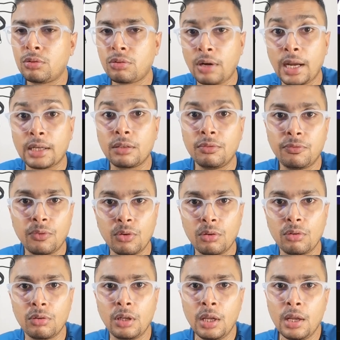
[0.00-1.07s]
track a
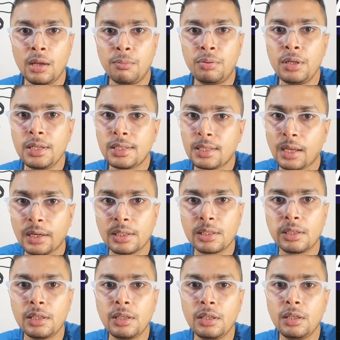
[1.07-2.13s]
phone
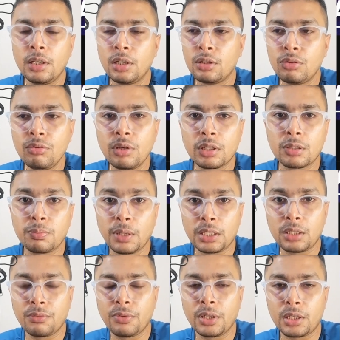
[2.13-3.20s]
precisely to a
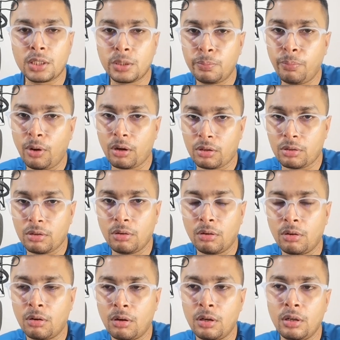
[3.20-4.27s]
specific spot
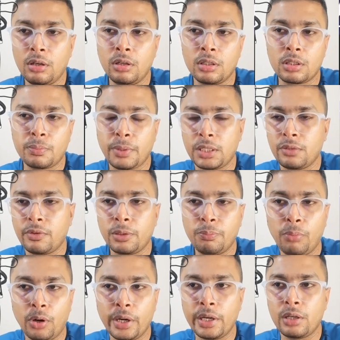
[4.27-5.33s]
or a
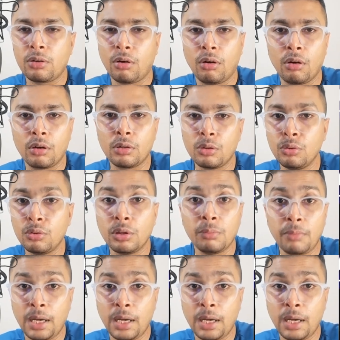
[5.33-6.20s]
specific point on Google